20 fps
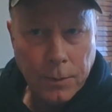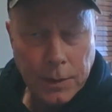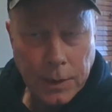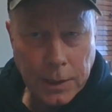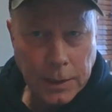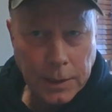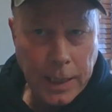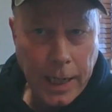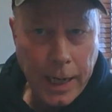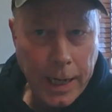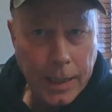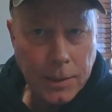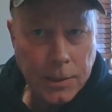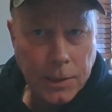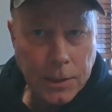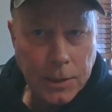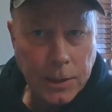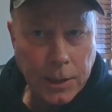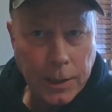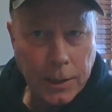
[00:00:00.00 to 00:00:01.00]
tax
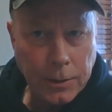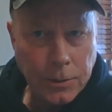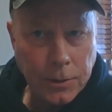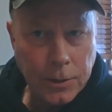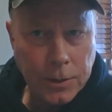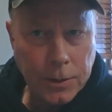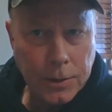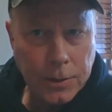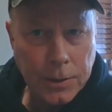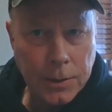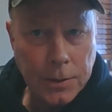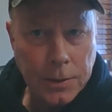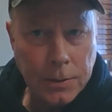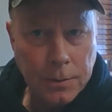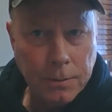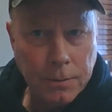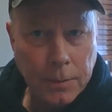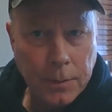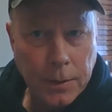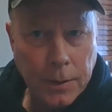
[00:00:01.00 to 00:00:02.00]
changes,
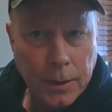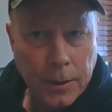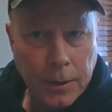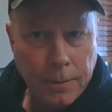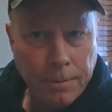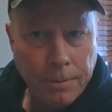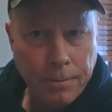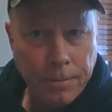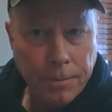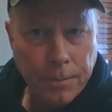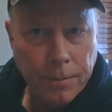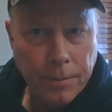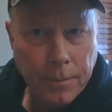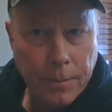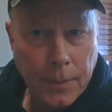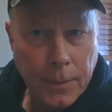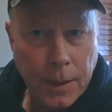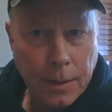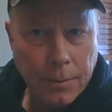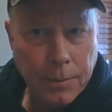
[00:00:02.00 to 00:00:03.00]
I
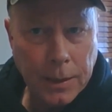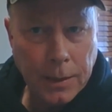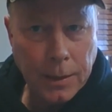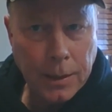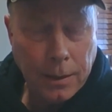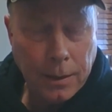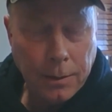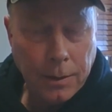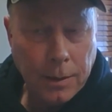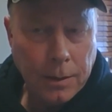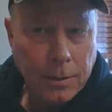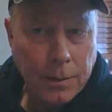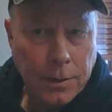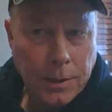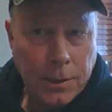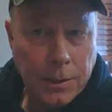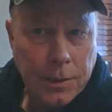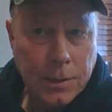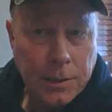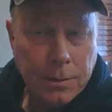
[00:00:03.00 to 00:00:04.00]
mean, they're
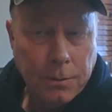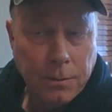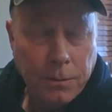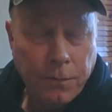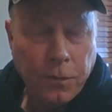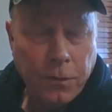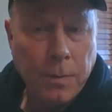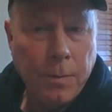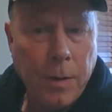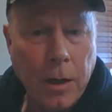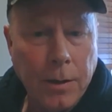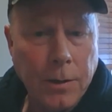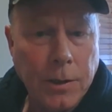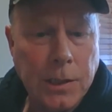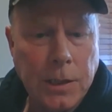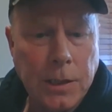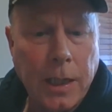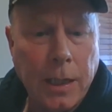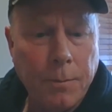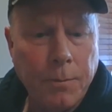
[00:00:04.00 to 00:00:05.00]
just, from our
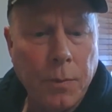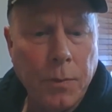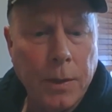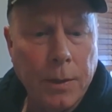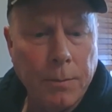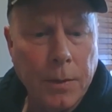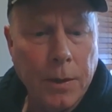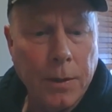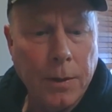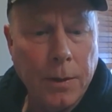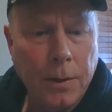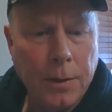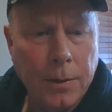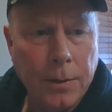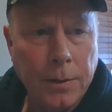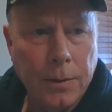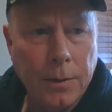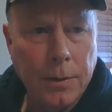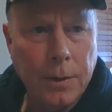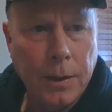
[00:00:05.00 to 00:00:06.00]
standpoint, Marlon,
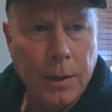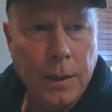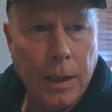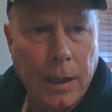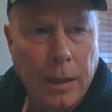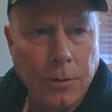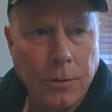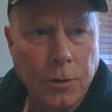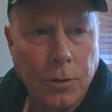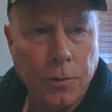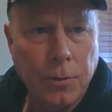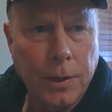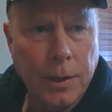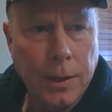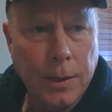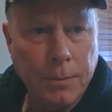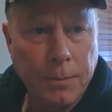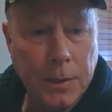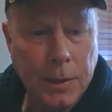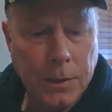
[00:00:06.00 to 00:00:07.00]
I'll short
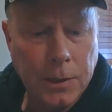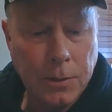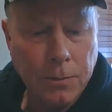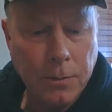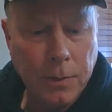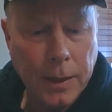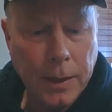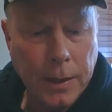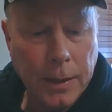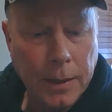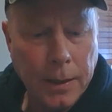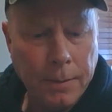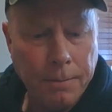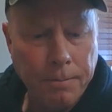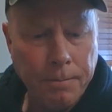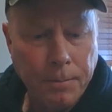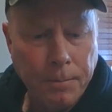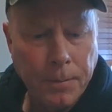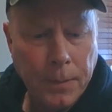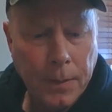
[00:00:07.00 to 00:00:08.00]
up this way.
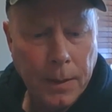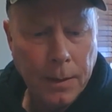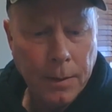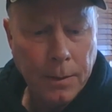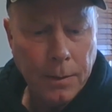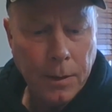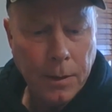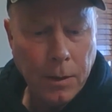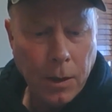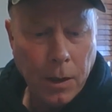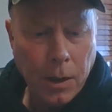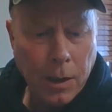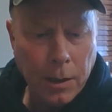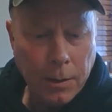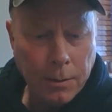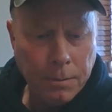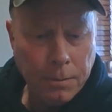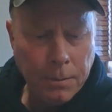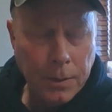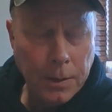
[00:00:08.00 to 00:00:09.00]

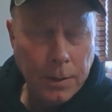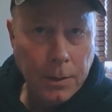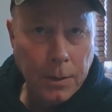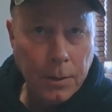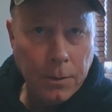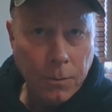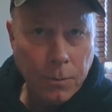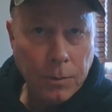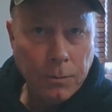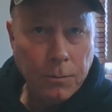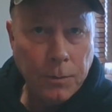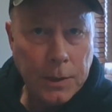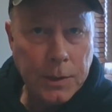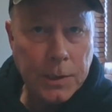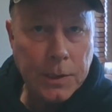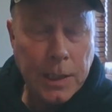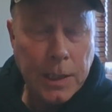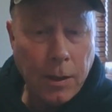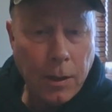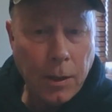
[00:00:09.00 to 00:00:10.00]
Our When we
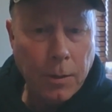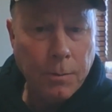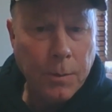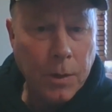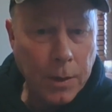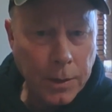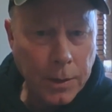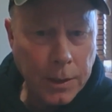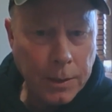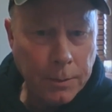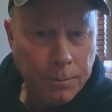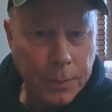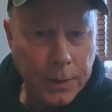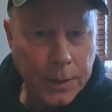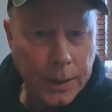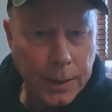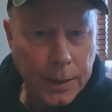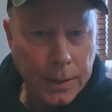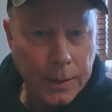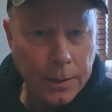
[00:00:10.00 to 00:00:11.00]
sell a market
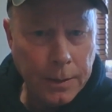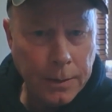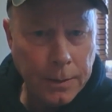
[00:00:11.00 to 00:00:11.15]
pig,